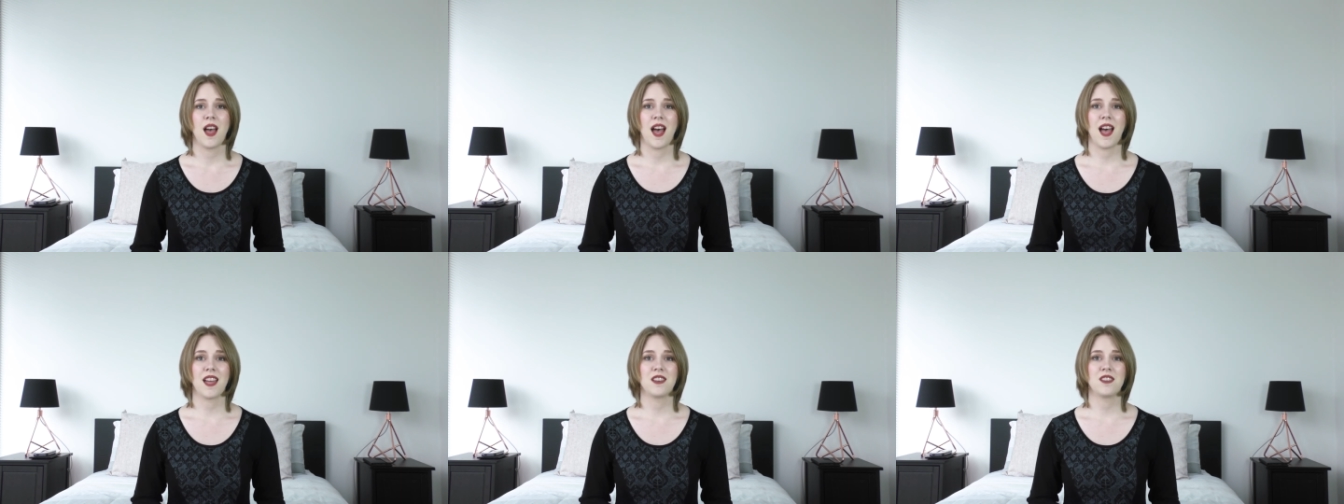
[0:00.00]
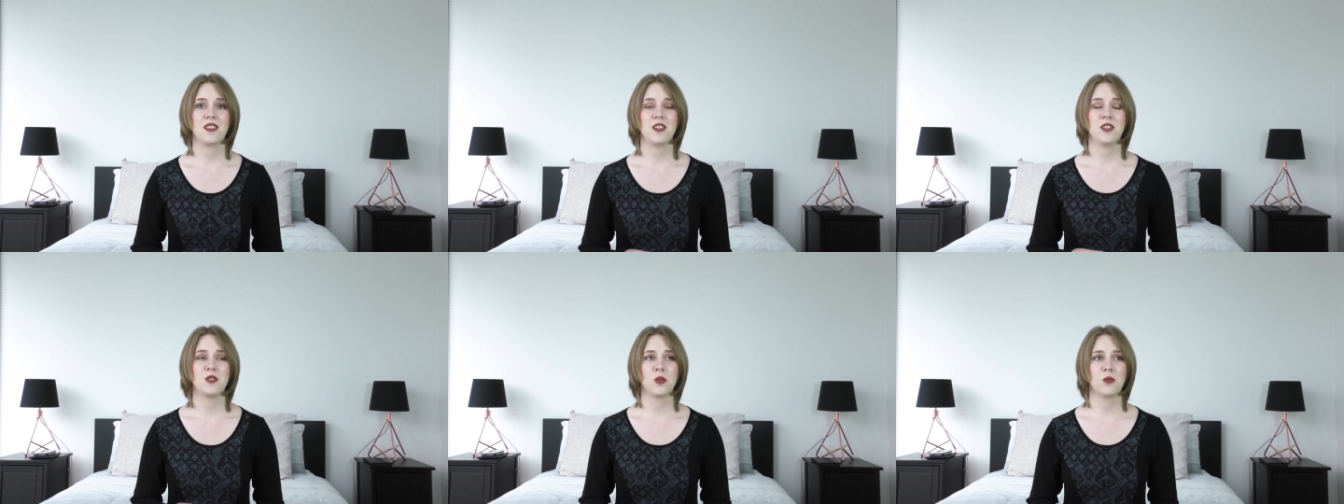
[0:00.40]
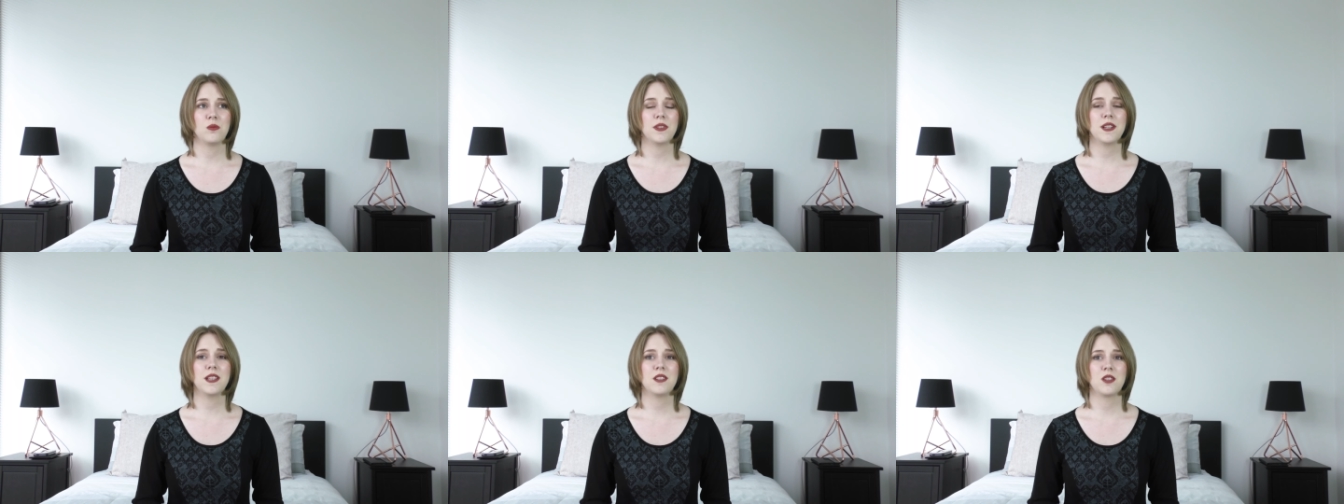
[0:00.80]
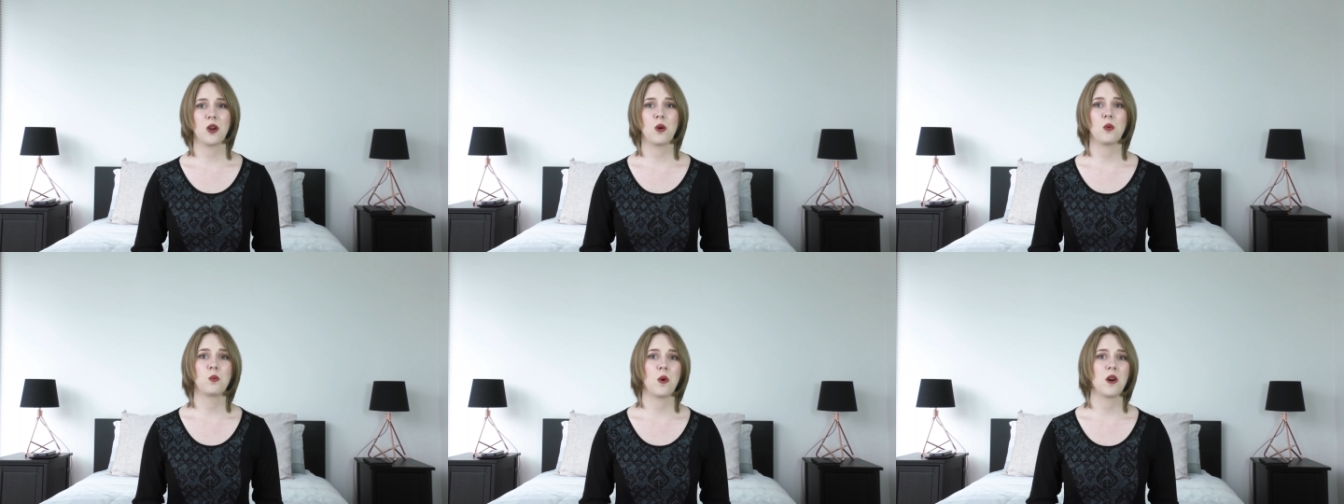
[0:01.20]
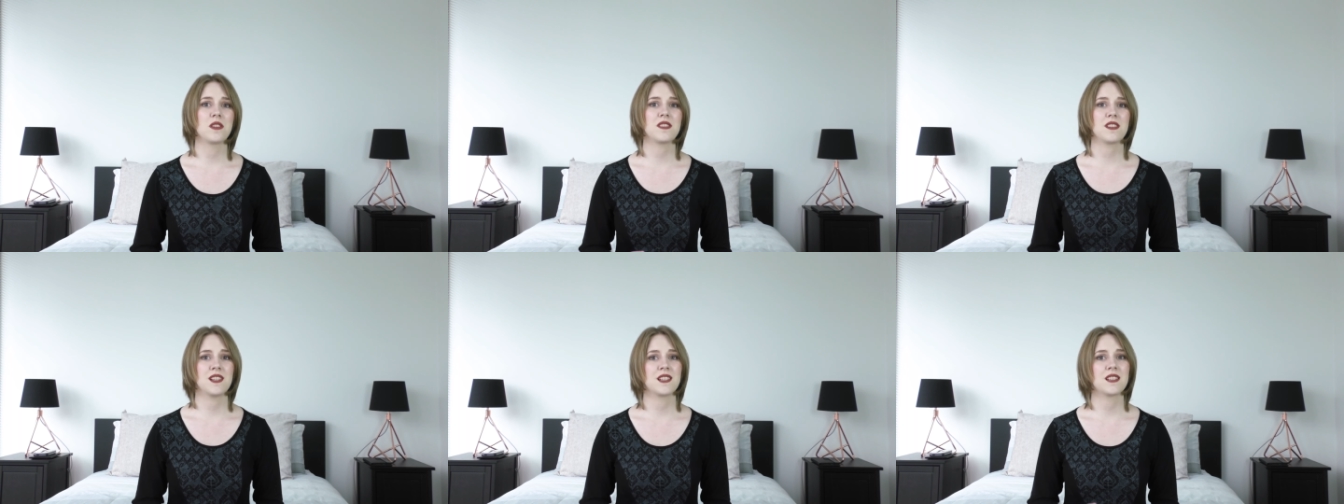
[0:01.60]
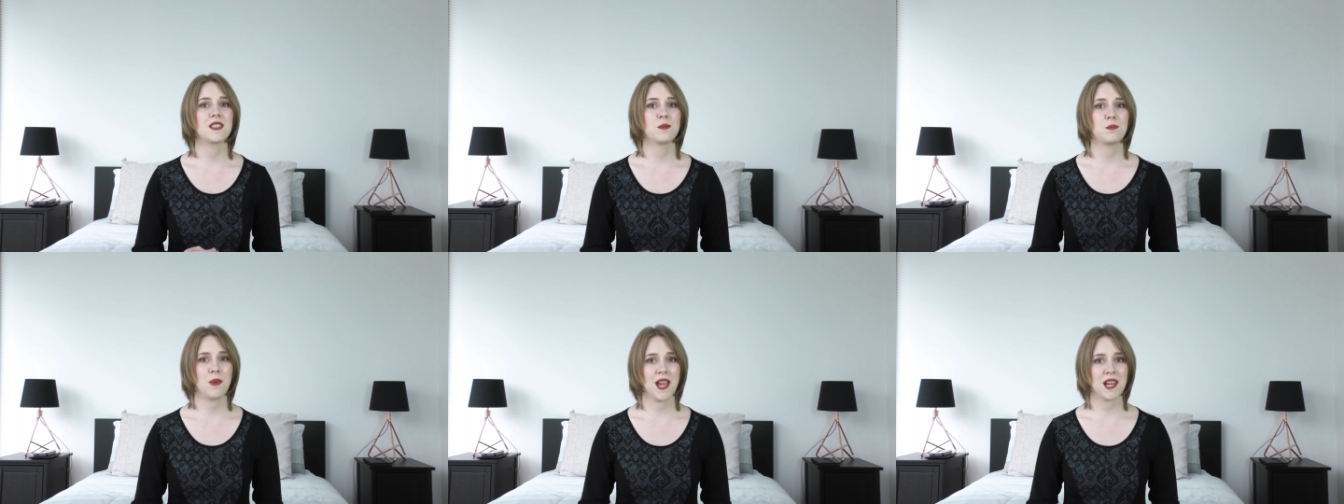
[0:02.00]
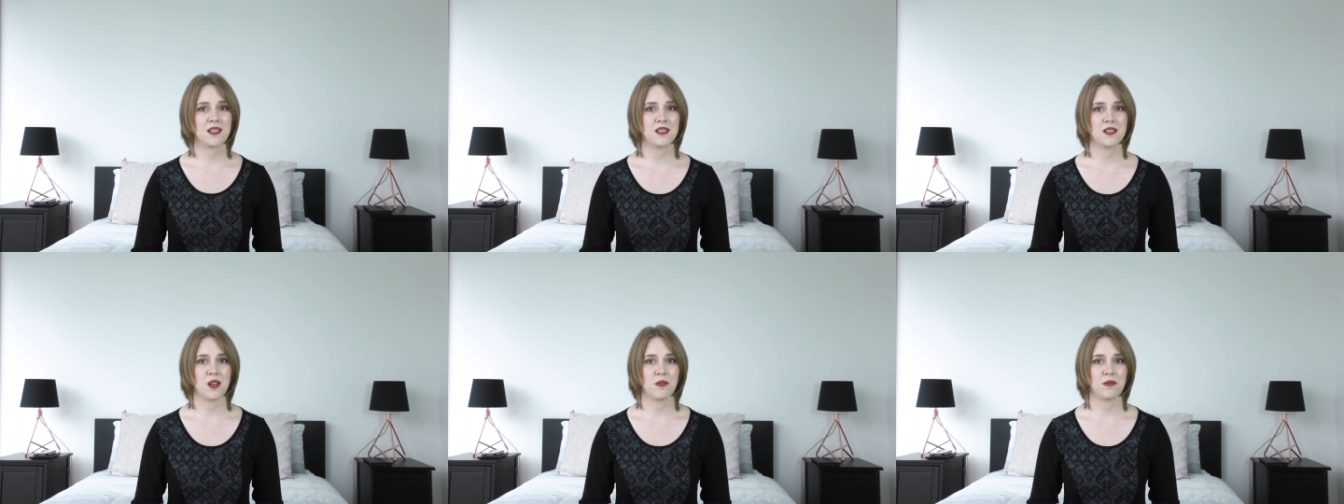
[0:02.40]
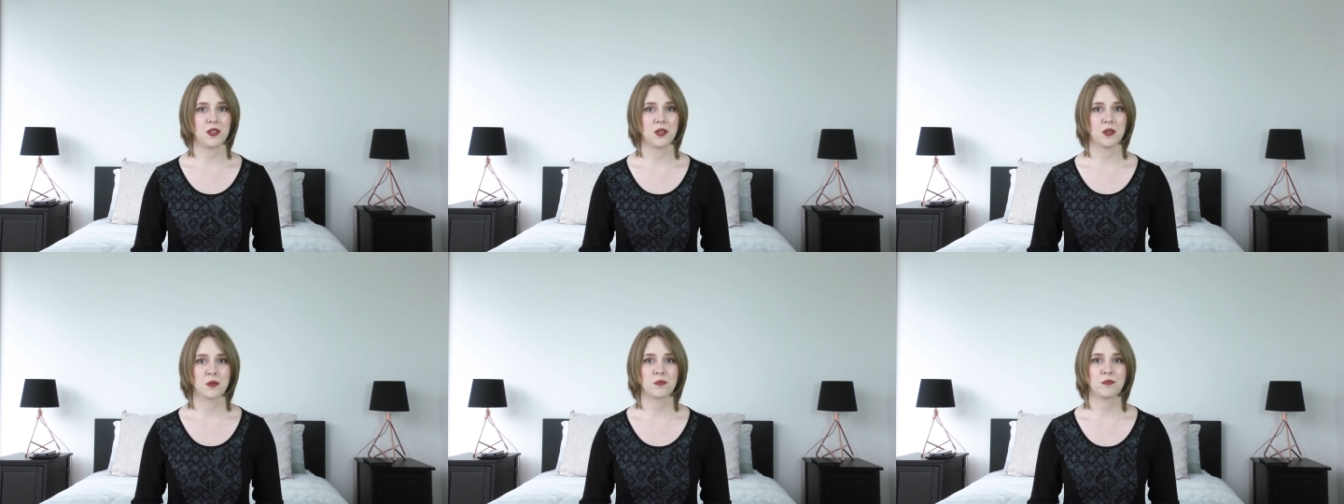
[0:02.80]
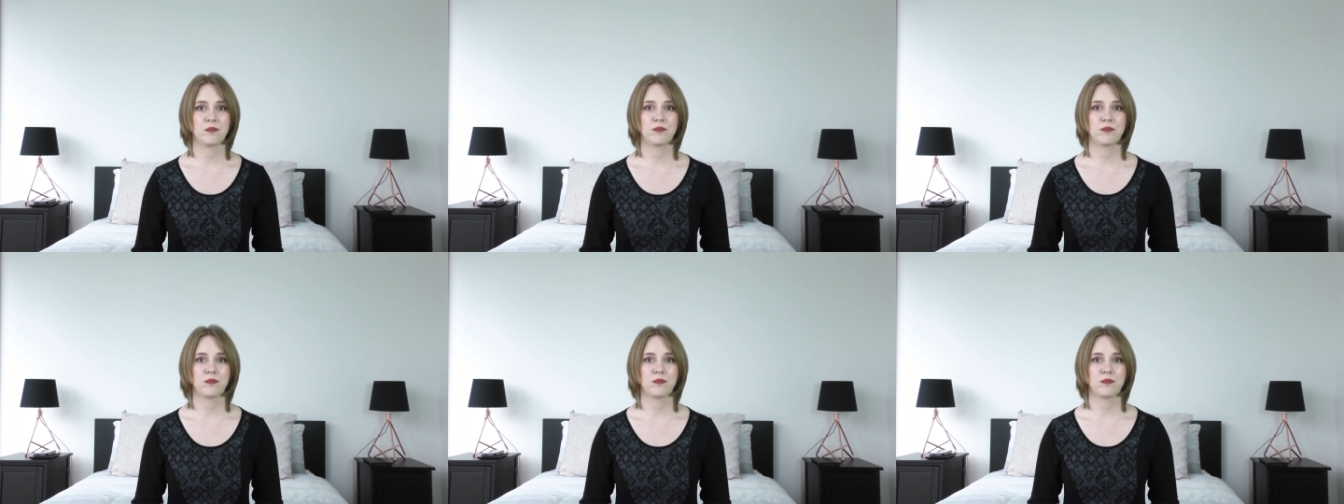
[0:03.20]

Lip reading: And you don't really know what's expected of you.